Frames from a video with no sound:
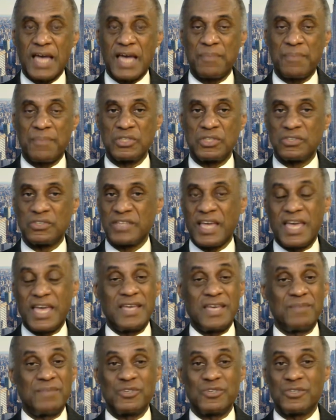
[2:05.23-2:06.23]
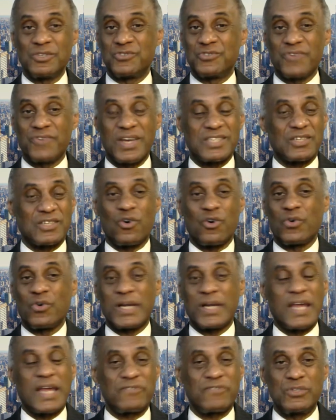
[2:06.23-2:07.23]
type your name, your address, or
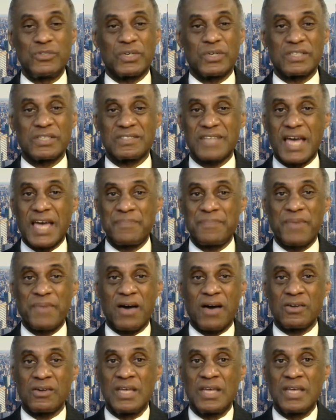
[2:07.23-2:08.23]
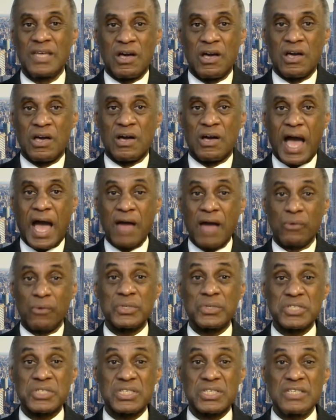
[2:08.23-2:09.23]
whatever you want to type out. I
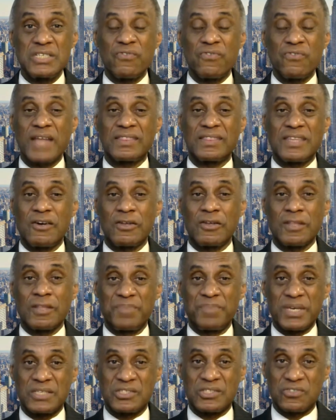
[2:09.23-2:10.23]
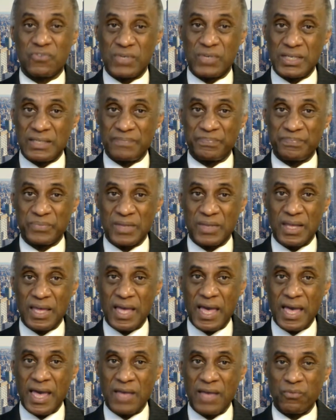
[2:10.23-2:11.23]
will see you right there on the big screen.
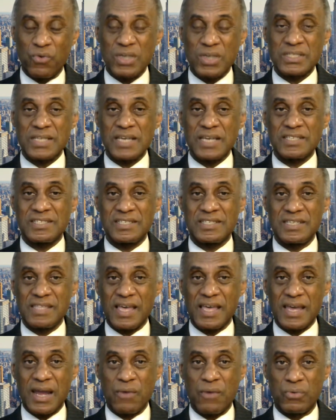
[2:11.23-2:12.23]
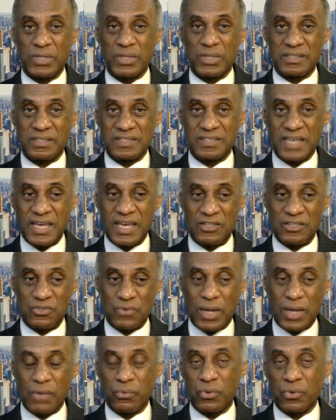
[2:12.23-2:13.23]
And once I see that, I will entertain
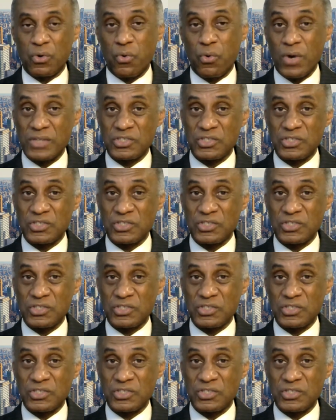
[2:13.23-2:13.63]
you. I will